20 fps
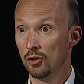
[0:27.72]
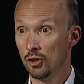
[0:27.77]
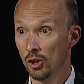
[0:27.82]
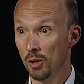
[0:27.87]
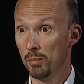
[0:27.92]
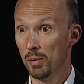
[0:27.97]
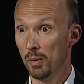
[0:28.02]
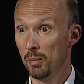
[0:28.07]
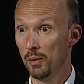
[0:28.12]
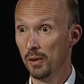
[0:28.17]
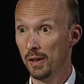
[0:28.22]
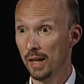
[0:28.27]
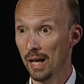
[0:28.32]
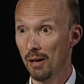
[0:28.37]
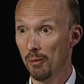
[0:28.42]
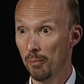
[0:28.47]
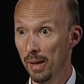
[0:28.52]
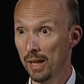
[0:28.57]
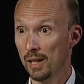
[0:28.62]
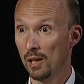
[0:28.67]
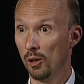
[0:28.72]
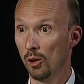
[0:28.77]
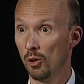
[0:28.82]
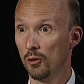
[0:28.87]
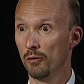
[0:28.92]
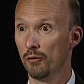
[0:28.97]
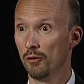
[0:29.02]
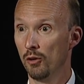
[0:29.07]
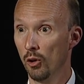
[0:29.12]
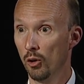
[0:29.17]
jump up and down, make a
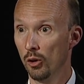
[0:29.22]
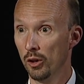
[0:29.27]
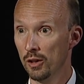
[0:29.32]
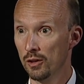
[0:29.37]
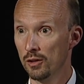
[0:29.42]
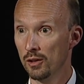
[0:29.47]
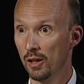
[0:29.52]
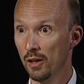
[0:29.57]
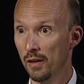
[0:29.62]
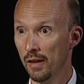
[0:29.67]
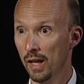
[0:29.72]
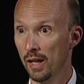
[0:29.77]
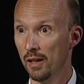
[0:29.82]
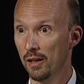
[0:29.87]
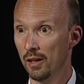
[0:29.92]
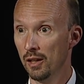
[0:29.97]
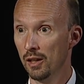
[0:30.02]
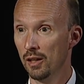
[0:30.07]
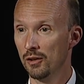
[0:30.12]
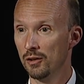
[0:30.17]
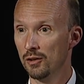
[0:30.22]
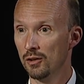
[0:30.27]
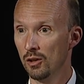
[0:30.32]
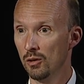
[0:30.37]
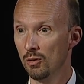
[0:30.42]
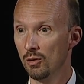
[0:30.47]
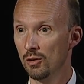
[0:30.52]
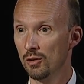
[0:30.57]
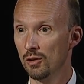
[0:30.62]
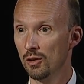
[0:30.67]
lot of noise, and then uh, as
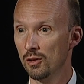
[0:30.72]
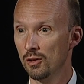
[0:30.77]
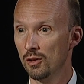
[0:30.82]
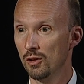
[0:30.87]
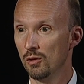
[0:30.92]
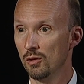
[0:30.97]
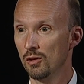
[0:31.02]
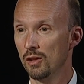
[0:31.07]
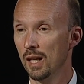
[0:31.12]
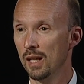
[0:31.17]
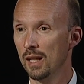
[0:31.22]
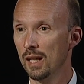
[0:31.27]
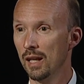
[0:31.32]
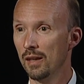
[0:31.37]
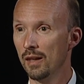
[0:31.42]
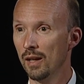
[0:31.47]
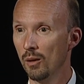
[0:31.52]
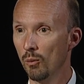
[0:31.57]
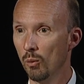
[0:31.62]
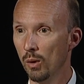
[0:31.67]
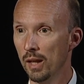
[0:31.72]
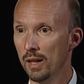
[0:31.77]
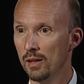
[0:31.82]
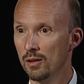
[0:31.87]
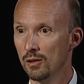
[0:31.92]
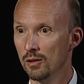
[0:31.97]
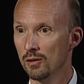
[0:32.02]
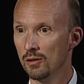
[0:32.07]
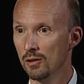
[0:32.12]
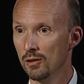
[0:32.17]
soon as as soon as they get their
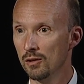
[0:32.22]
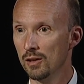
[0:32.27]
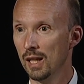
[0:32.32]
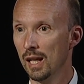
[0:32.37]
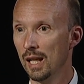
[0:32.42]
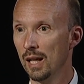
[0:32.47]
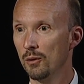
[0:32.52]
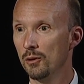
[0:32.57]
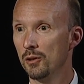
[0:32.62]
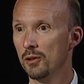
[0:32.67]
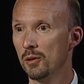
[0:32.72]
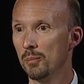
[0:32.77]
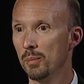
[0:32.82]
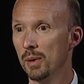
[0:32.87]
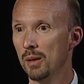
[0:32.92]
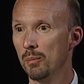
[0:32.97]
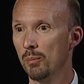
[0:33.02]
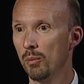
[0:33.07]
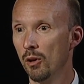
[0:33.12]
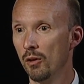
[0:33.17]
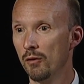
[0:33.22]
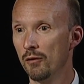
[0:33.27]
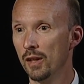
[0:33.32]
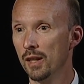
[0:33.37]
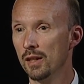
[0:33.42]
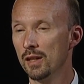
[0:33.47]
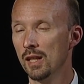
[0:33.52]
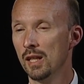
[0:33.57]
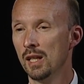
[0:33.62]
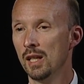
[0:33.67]
way to, to sell out at a big
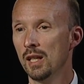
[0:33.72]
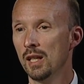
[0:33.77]
profit.